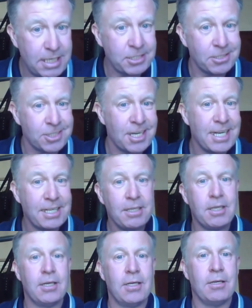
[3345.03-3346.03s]
Let's just
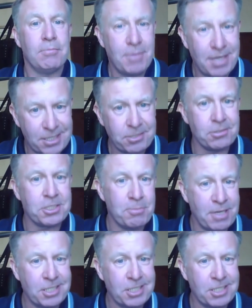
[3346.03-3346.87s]
say my daughter,